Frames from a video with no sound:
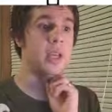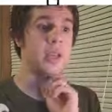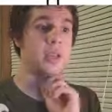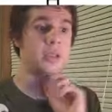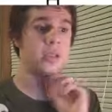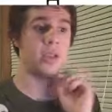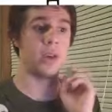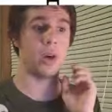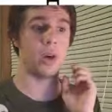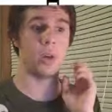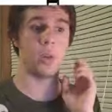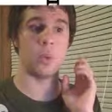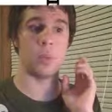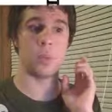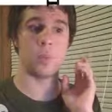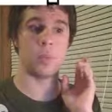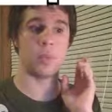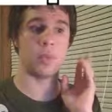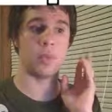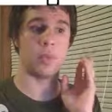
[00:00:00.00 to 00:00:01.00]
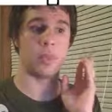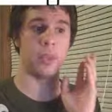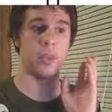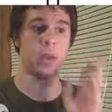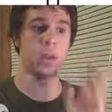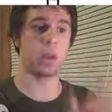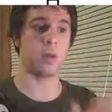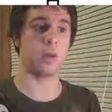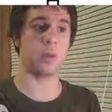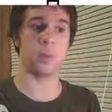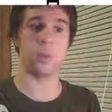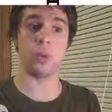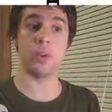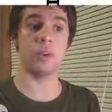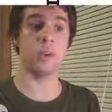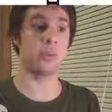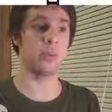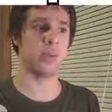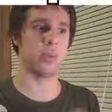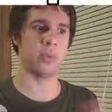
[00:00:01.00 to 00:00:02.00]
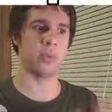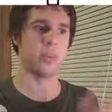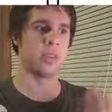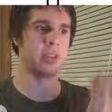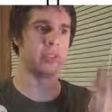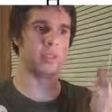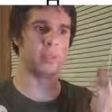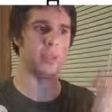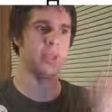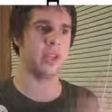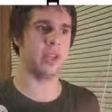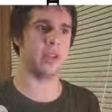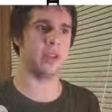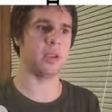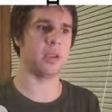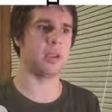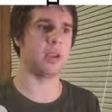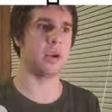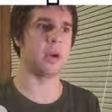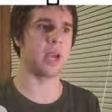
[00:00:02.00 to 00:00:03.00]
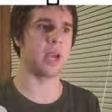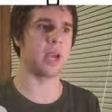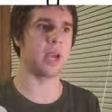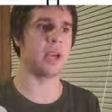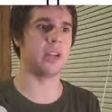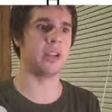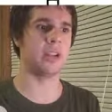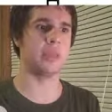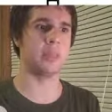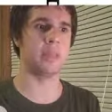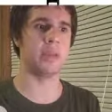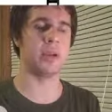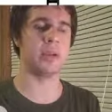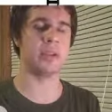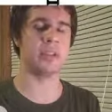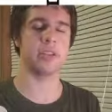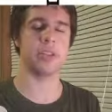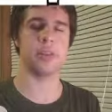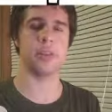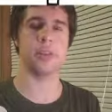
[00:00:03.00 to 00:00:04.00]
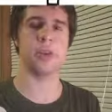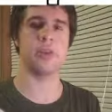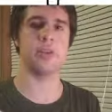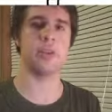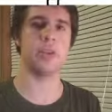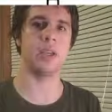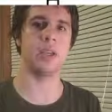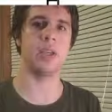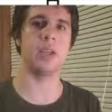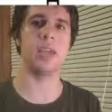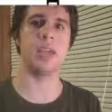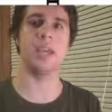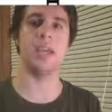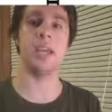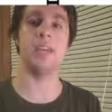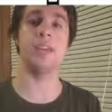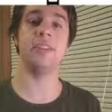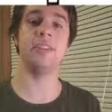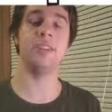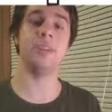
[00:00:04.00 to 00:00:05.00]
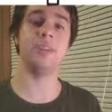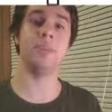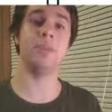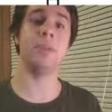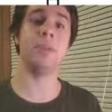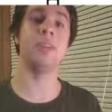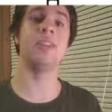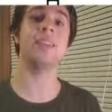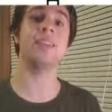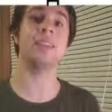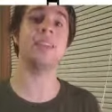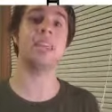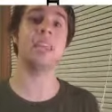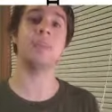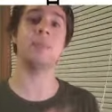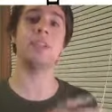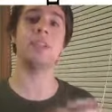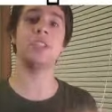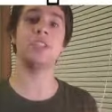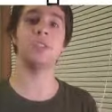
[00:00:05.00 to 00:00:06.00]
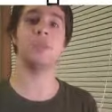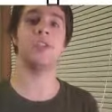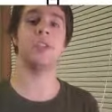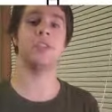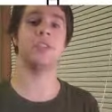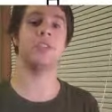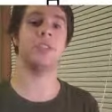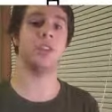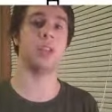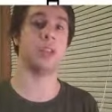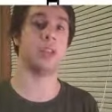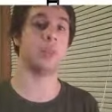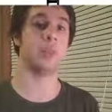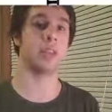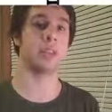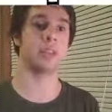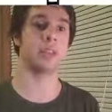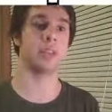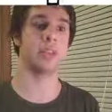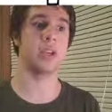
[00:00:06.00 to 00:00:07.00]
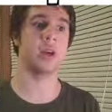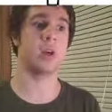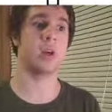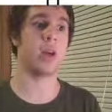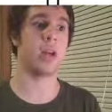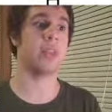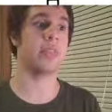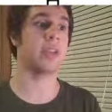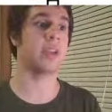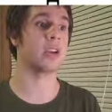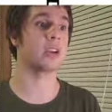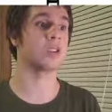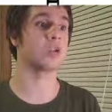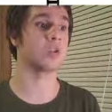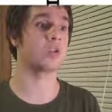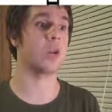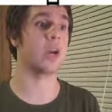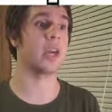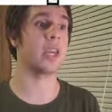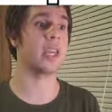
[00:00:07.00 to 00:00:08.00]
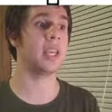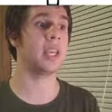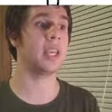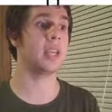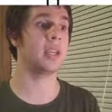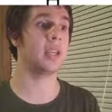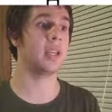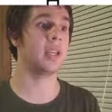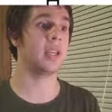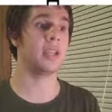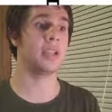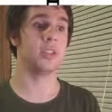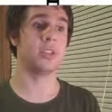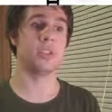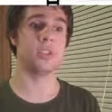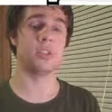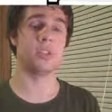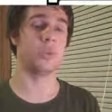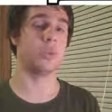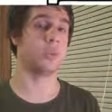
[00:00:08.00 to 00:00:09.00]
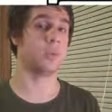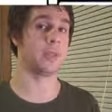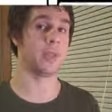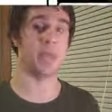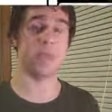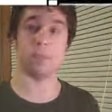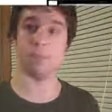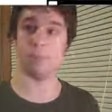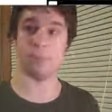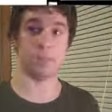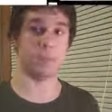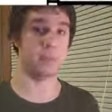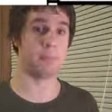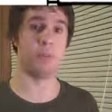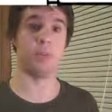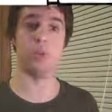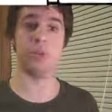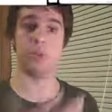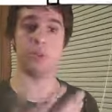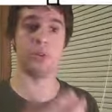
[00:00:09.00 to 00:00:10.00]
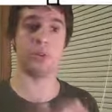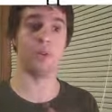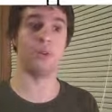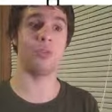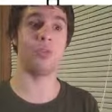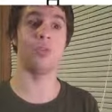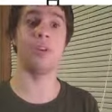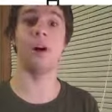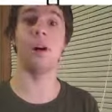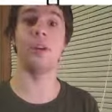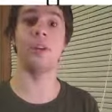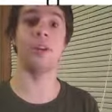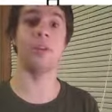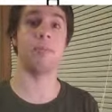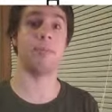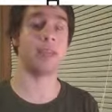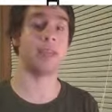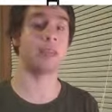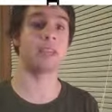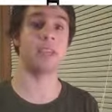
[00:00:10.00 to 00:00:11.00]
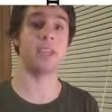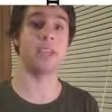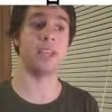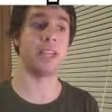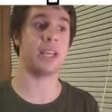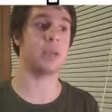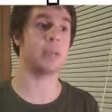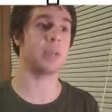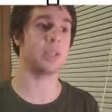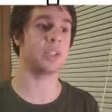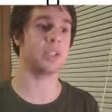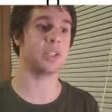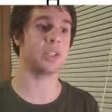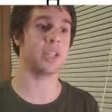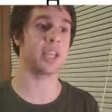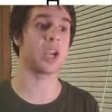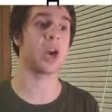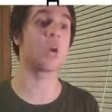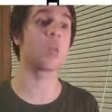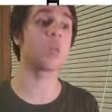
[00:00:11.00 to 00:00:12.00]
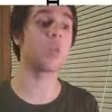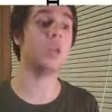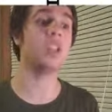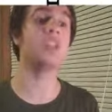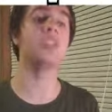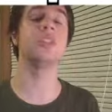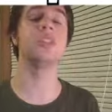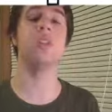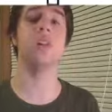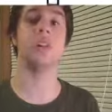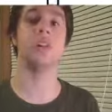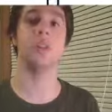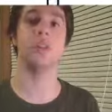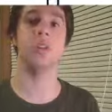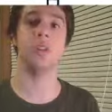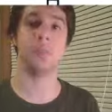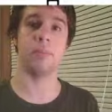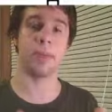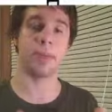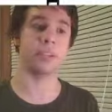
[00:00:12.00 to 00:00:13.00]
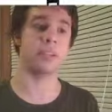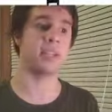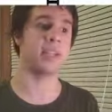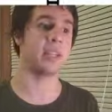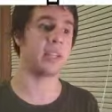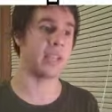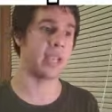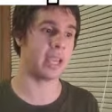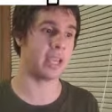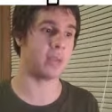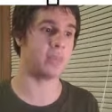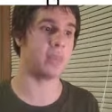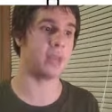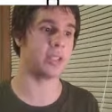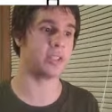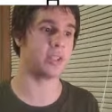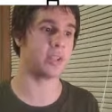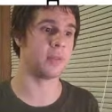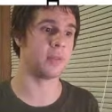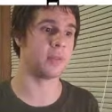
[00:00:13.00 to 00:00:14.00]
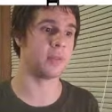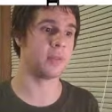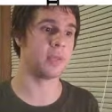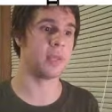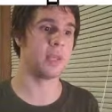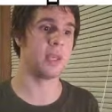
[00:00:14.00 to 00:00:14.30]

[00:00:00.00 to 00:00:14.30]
So the reason for this being going on is basically apparently it is the biggest animation festival in Mexico, and they are trying to get people to fund Mexican animation, like original Mexican animation.